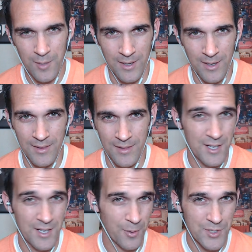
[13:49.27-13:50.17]
a minute. These
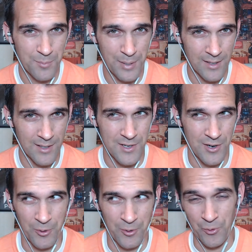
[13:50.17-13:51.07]
honey roasted peanuts
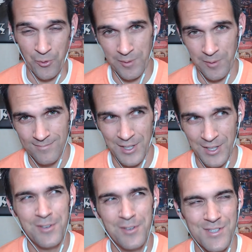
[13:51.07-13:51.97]
aren't warm.
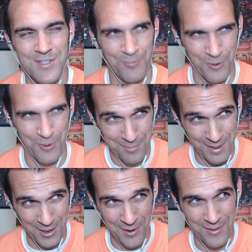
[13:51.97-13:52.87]
Can you just walk
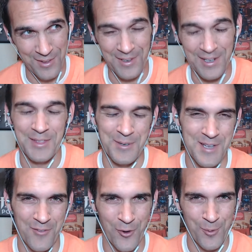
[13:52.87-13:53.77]
back over there and heat those
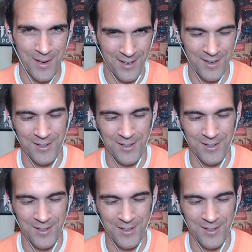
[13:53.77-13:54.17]
up for me?